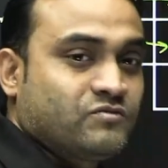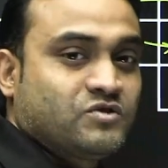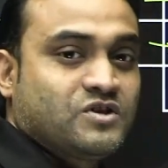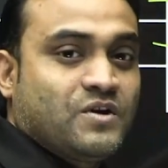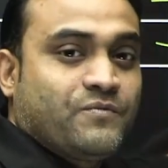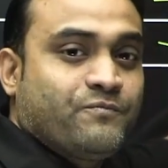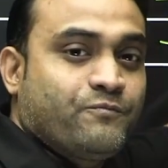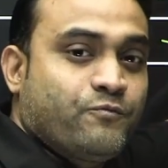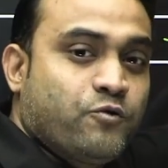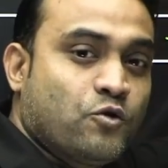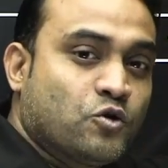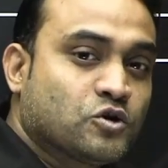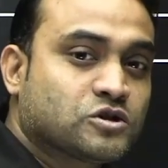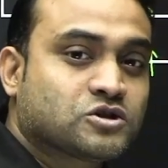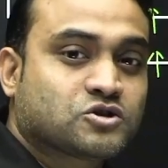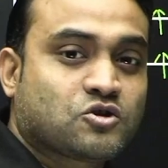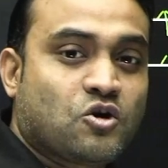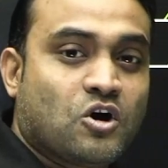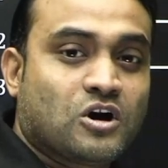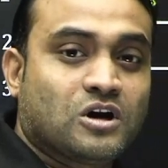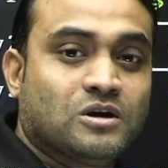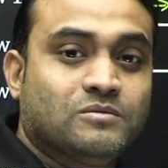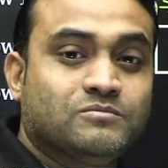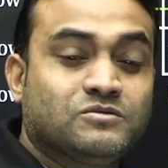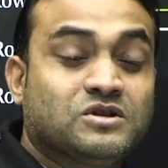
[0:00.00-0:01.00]
fourth
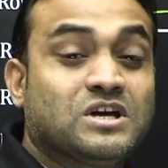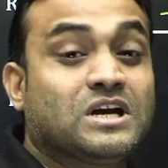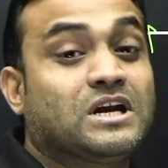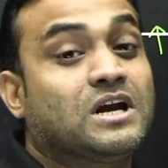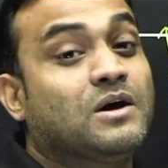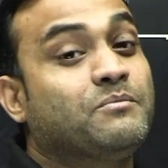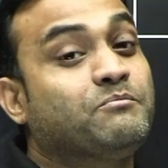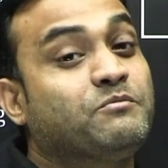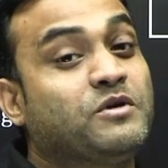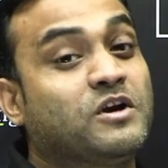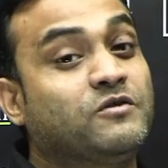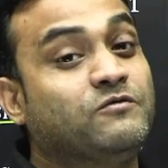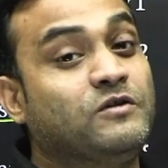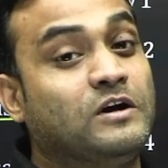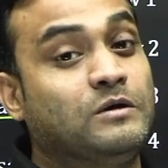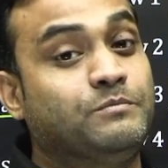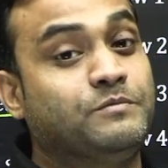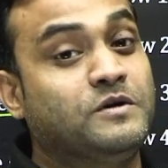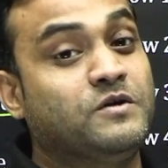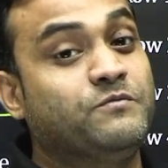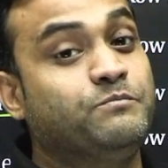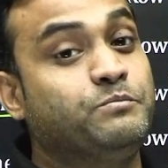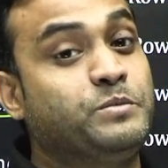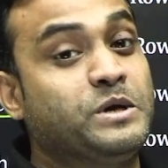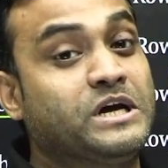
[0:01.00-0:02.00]
column, the number will be
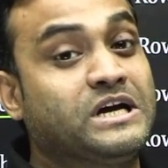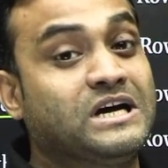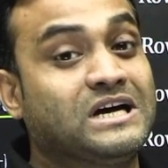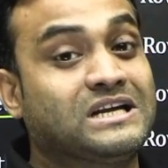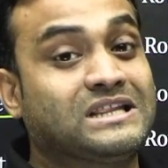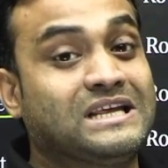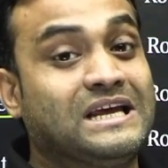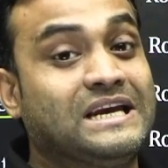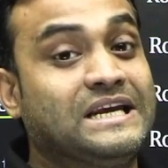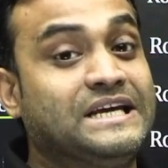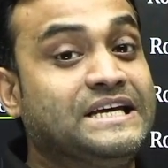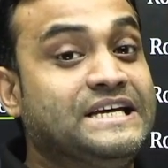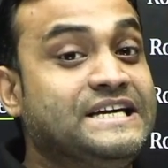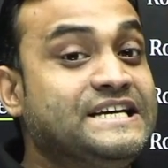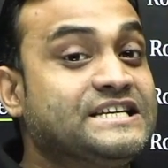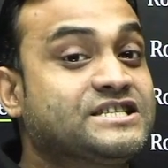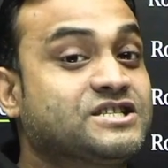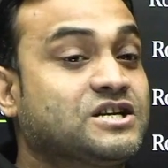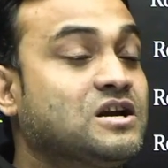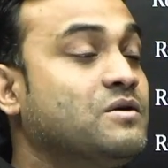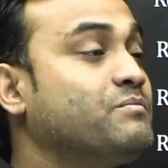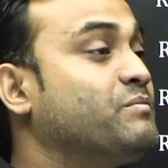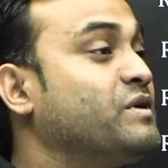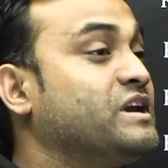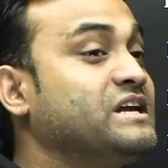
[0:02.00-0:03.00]
bigger than each
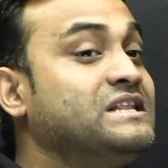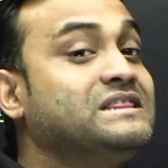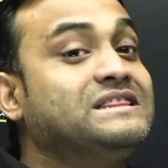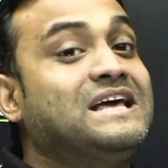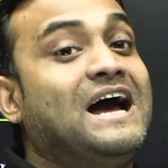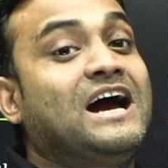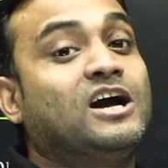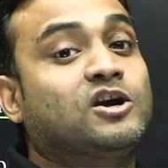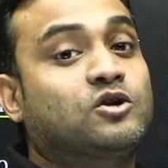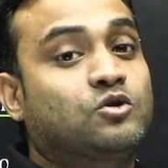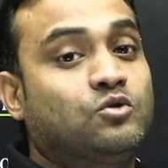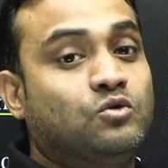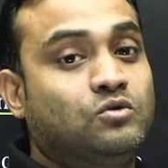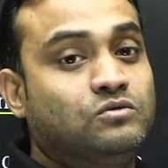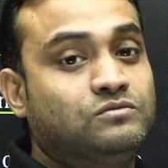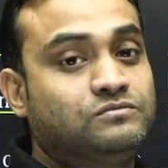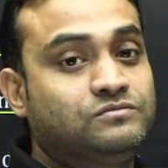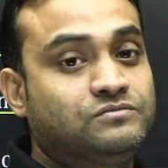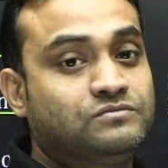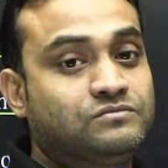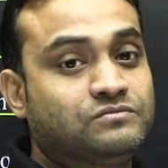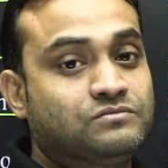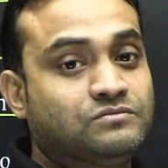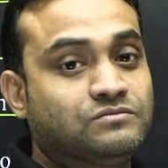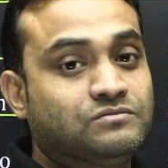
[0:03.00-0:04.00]
number in that row.
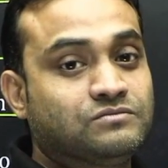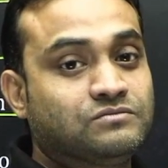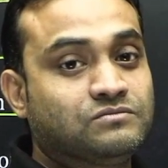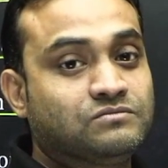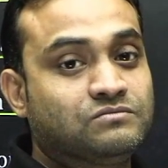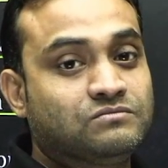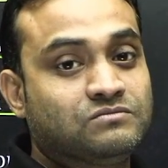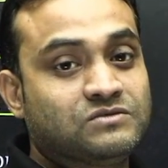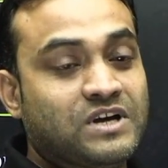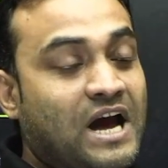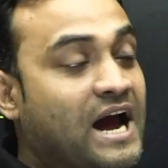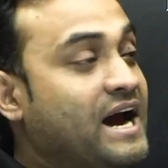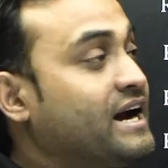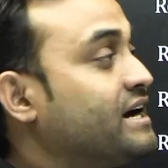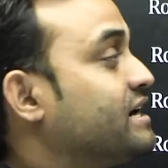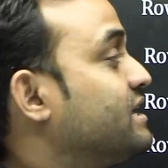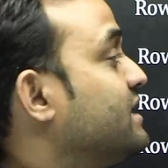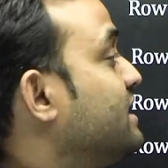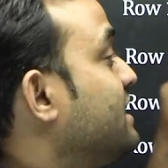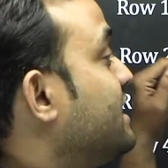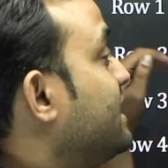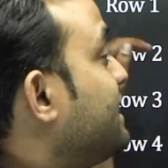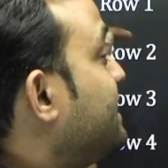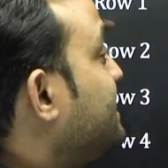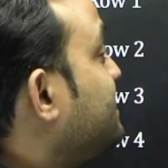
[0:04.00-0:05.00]
And
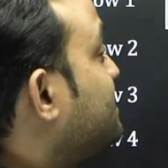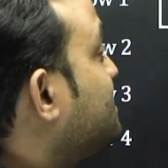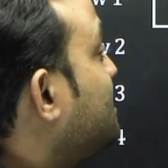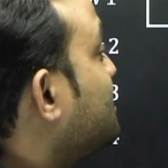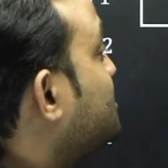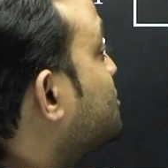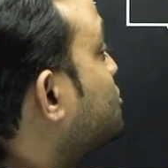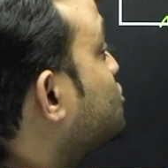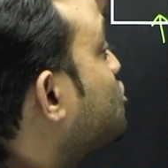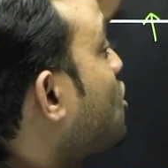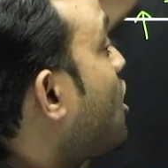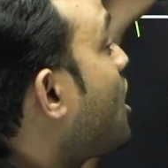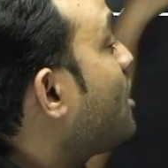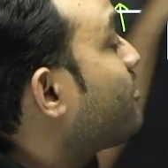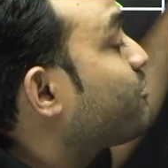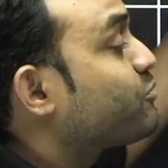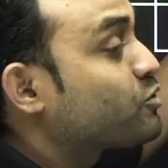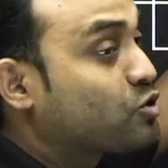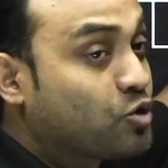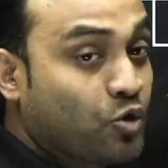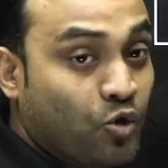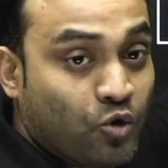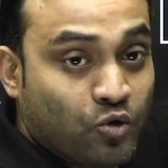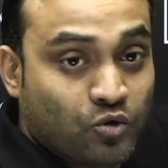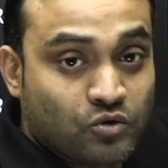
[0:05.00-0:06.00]
in the top
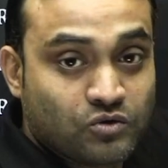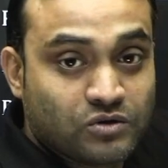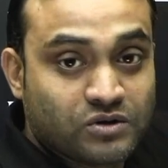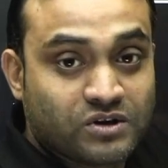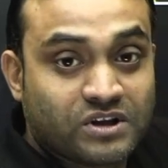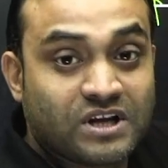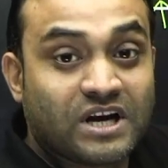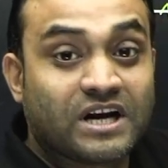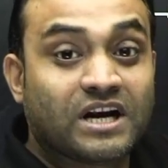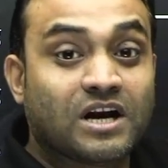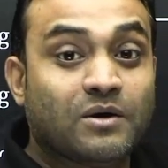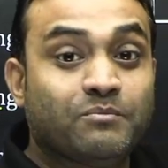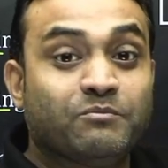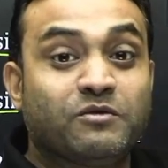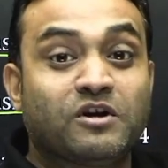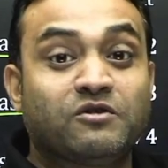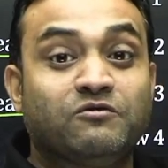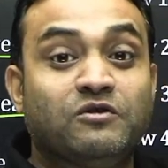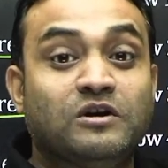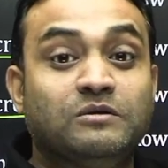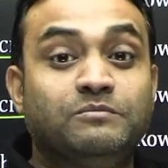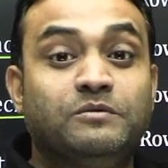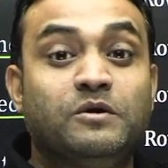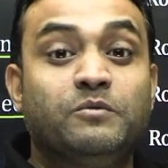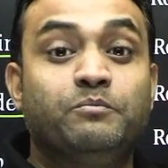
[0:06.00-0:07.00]
row, the number will
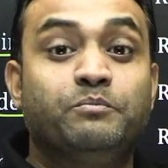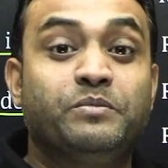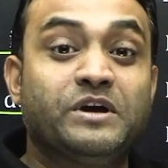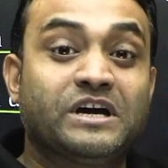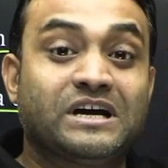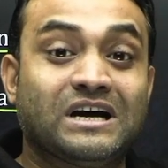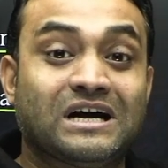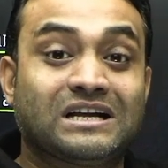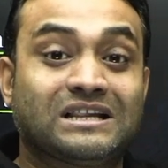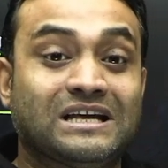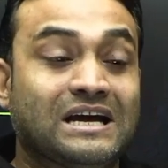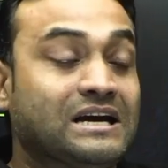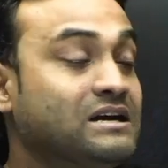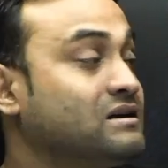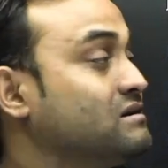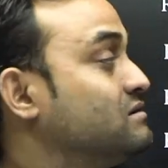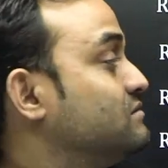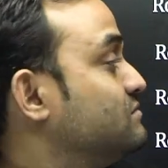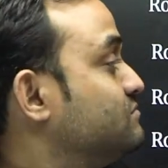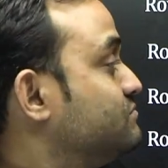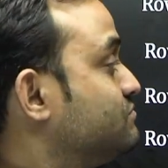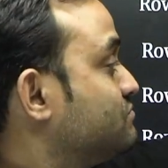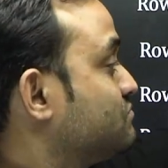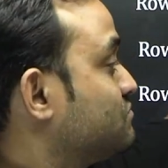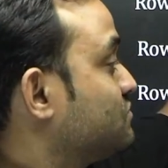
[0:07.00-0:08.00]
be bigger than
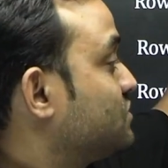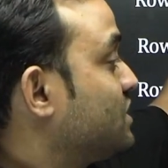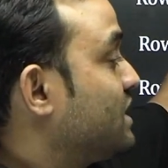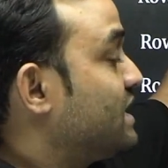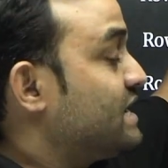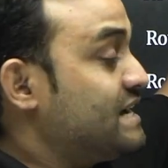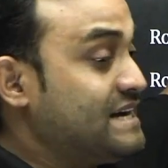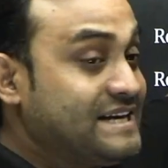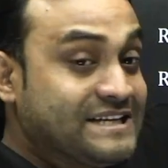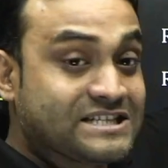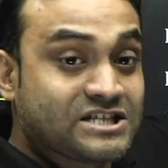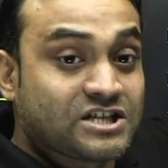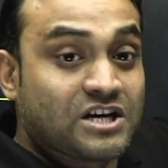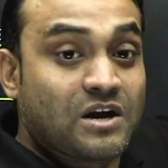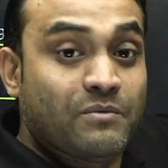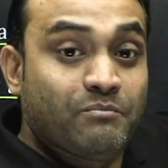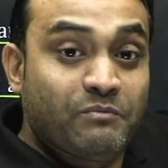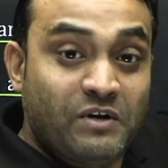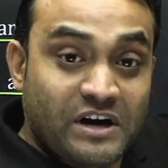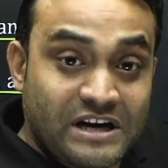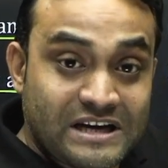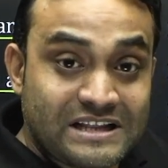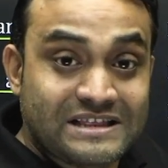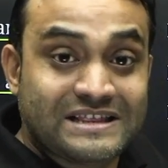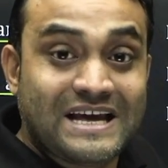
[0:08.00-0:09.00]
each number
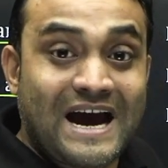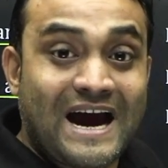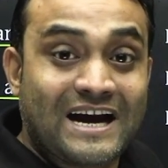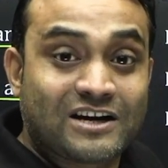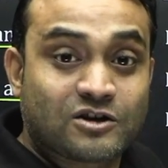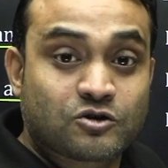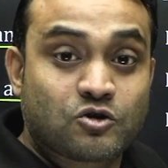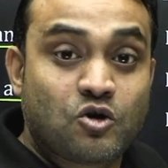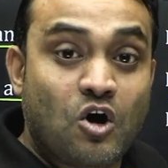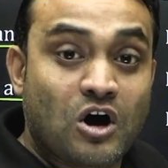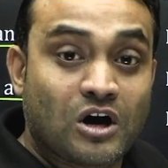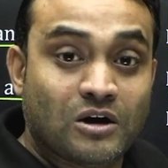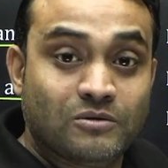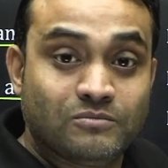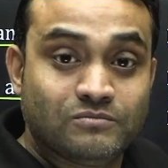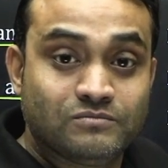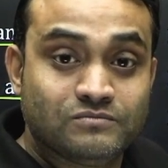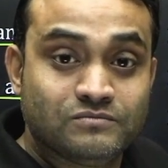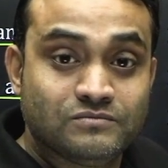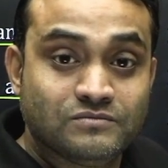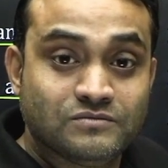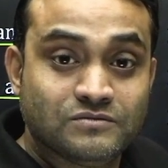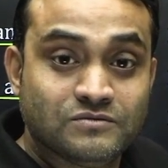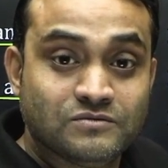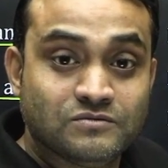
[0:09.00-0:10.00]
in that column.
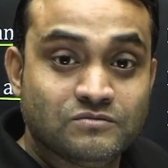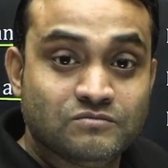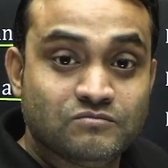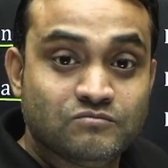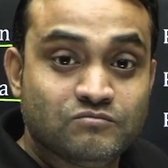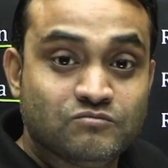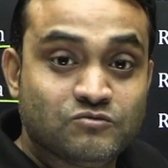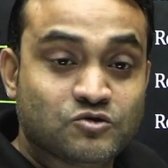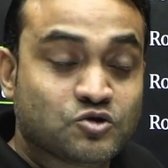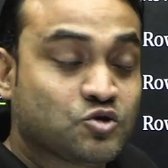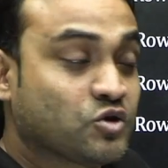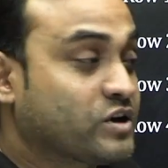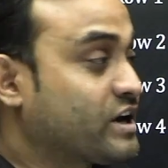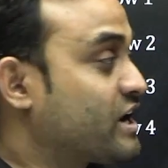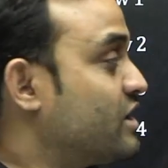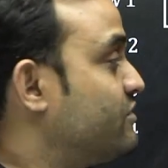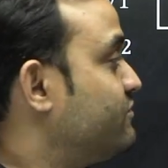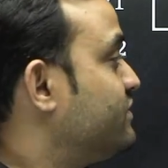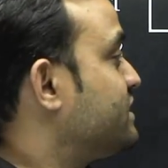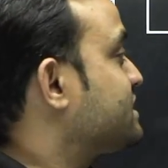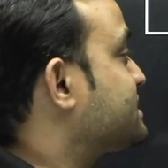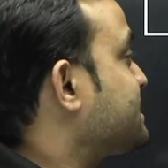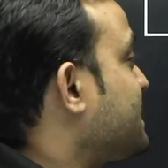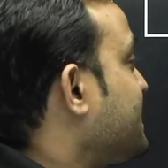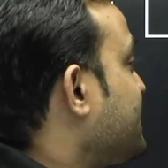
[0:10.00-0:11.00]
So can we
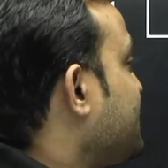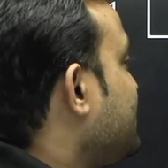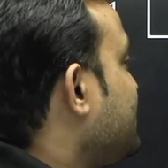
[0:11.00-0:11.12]
say